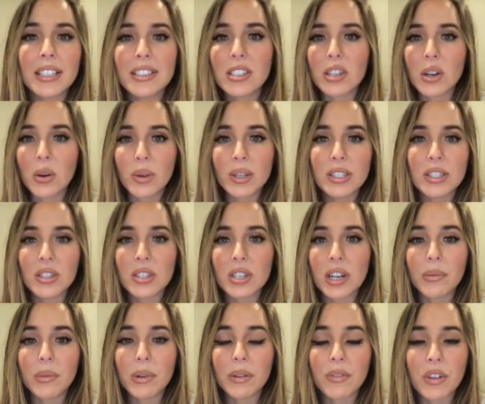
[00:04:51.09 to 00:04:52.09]
It's going to
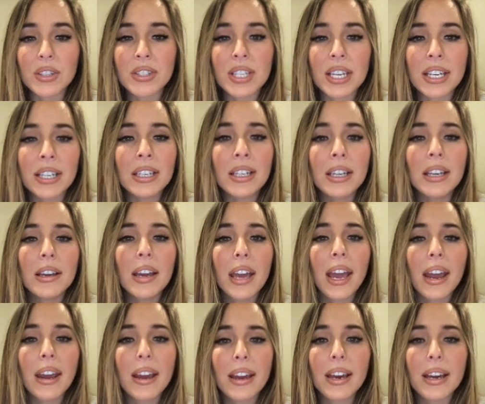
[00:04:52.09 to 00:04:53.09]
start reversing,
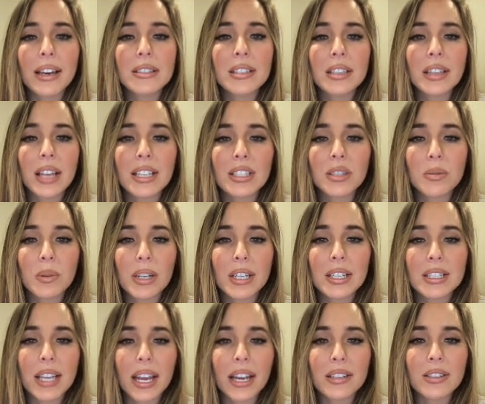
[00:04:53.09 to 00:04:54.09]
and that's what
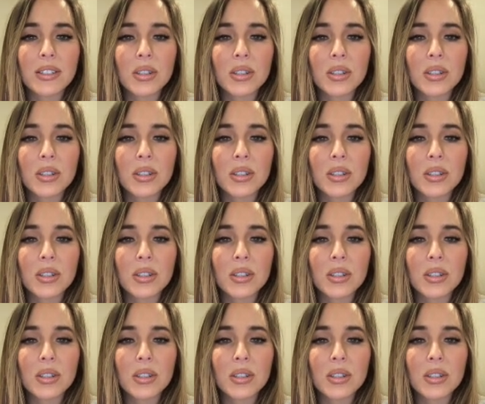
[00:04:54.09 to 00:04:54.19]
it did.